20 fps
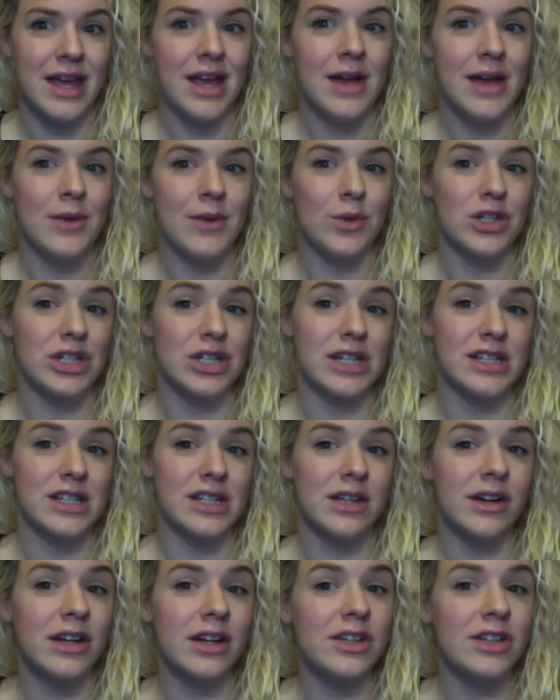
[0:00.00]
which is
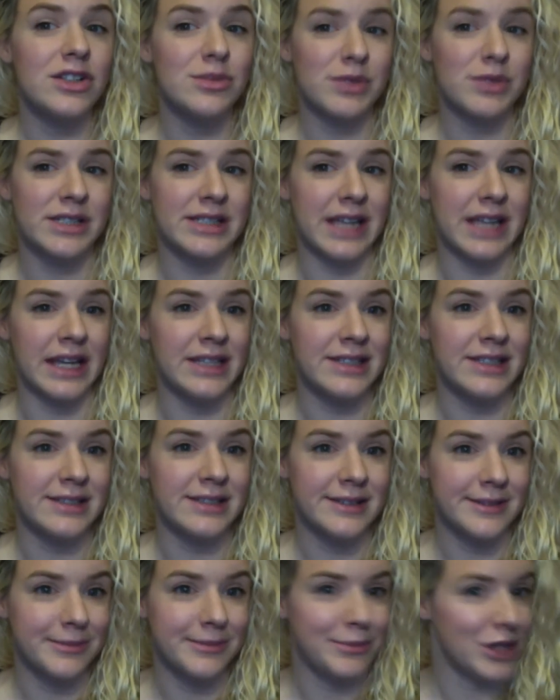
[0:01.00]
32%,
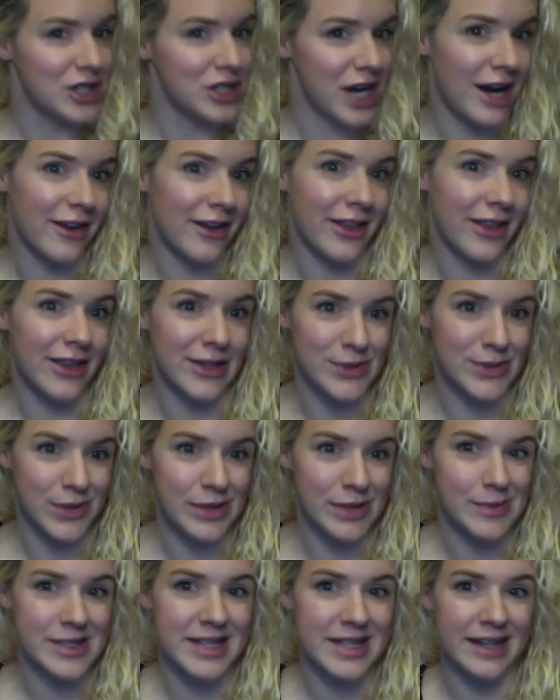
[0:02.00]
much higher than the
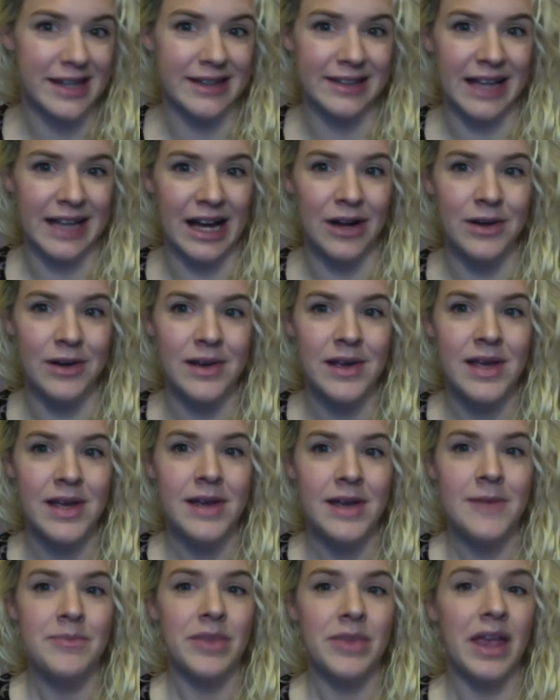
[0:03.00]
20% allowed,
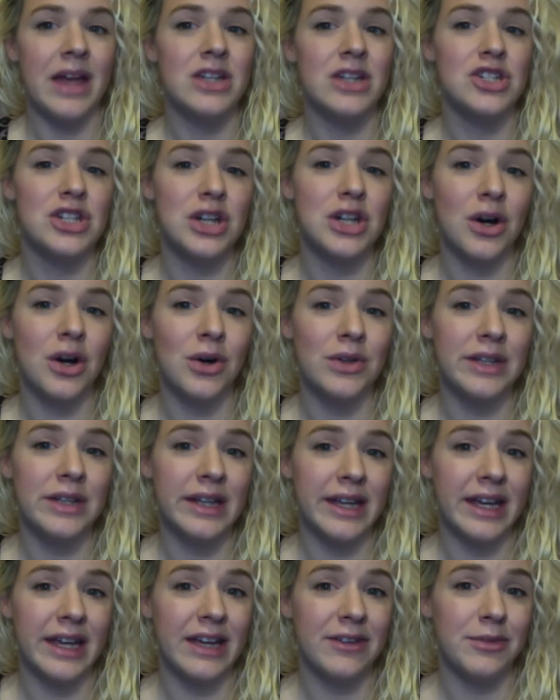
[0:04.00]
and she
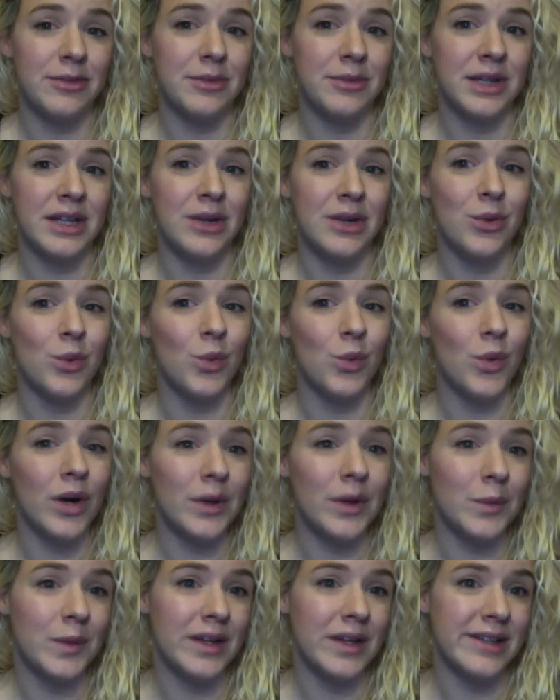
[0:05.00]
only gave me
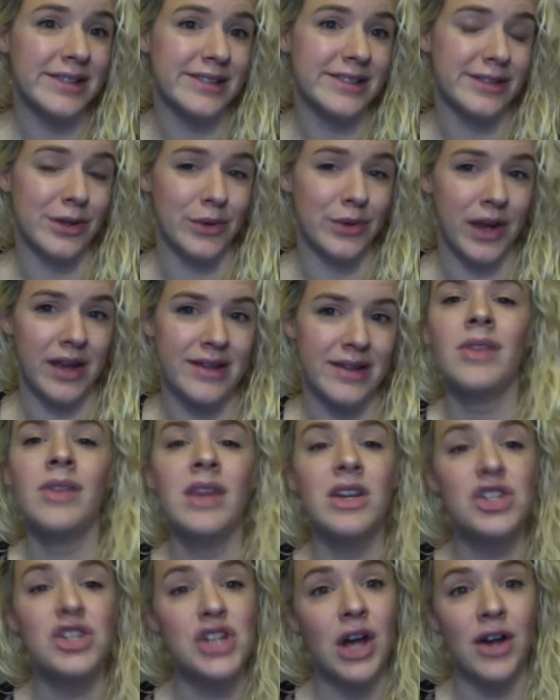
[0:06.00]
1 week's notice.
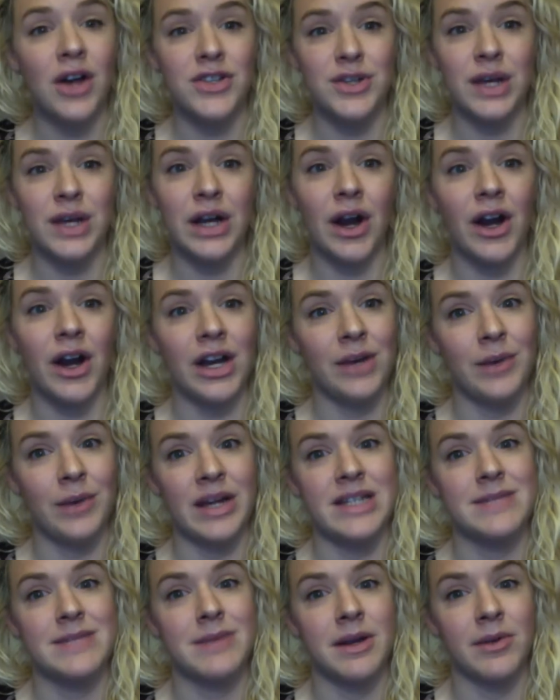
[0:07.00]
She also had already
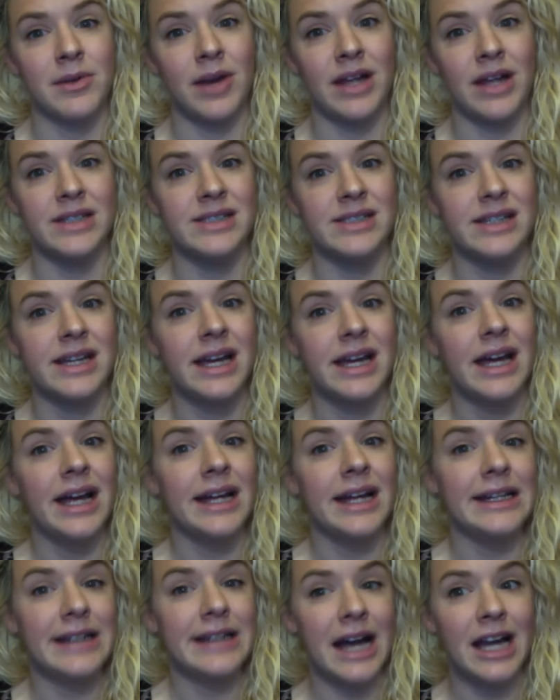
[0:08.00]
raised my rent
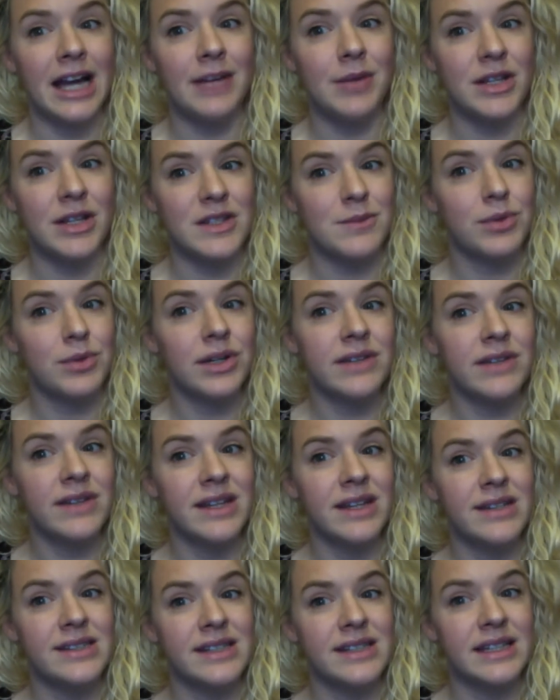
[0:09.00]
9 months
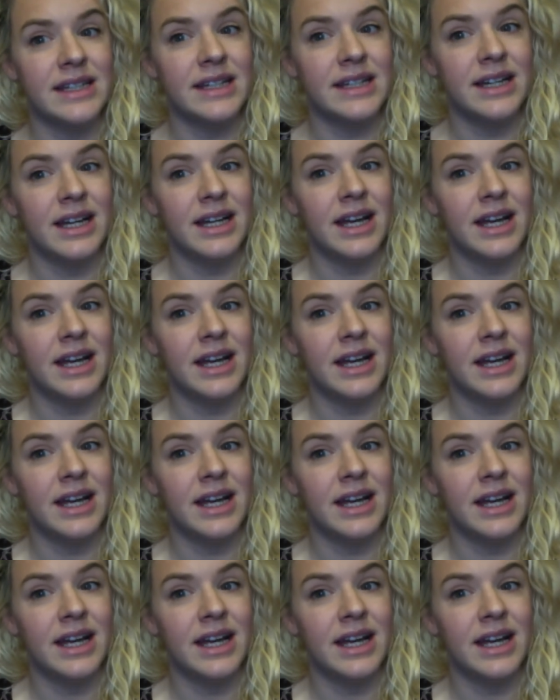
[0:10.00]
previously,